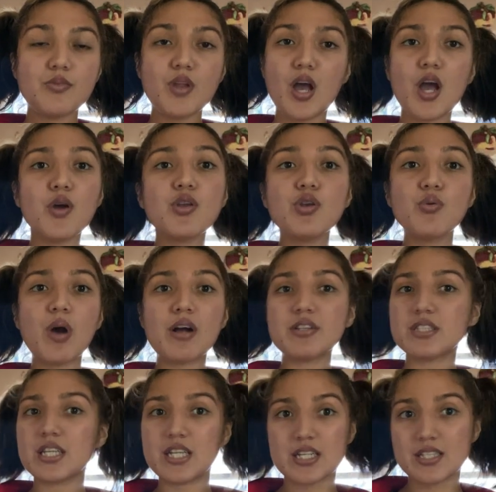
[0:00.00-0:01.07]
And you have
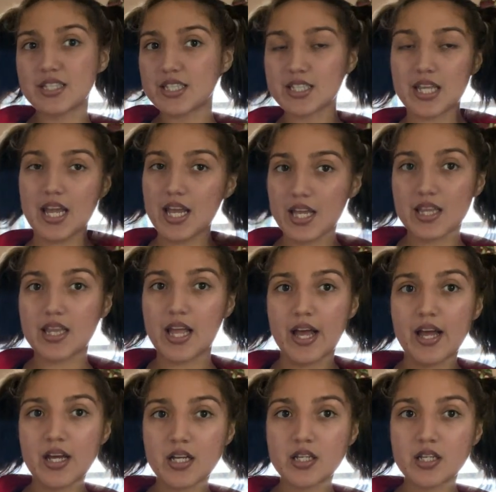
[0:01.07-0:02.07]
to understand that.